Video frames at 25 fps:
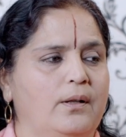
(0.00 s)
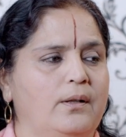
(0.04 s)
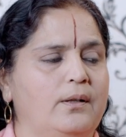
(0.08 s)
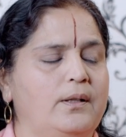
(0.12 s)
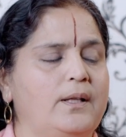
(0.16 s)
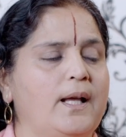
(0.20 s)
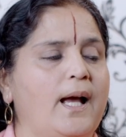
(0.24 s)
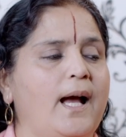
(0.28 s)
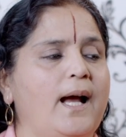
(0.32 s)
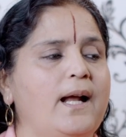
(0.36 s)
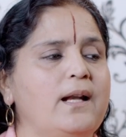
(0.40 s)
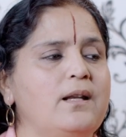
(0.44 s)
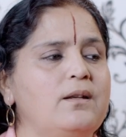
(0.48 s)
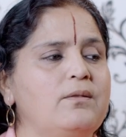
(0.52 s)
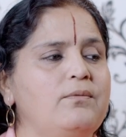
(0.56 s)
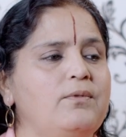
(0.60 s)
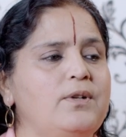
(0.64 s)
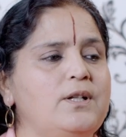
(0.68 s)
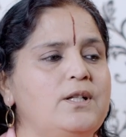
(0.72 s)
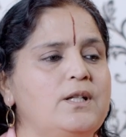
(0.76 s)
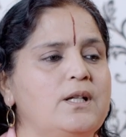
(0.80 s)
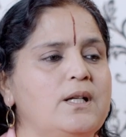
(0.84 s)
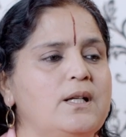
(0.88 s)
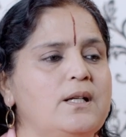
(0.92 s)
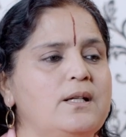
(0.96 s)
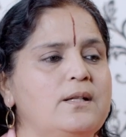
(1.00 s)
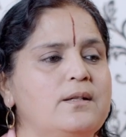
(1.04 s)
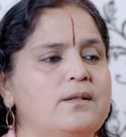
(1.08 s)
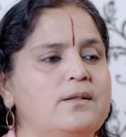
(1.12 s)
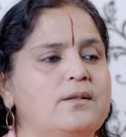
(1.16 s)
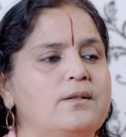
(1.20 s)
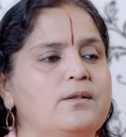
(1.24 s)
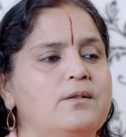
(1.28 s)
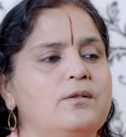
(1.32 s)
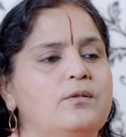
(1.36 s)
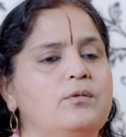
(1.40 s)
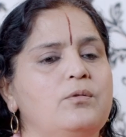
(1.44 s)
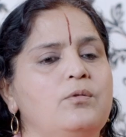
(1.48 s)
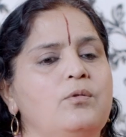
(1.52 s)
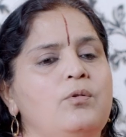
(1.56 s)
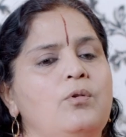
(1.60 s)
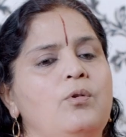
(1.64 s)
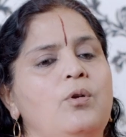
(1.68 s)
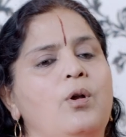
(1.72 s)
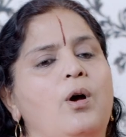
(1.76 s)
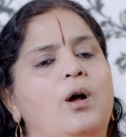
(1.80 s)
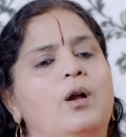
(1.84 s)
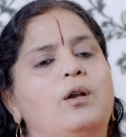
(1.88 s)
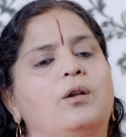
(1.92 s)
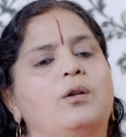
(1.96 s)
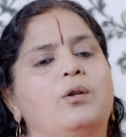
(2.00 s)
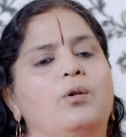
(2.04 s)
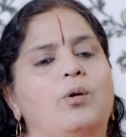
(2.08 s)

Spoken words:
that which is not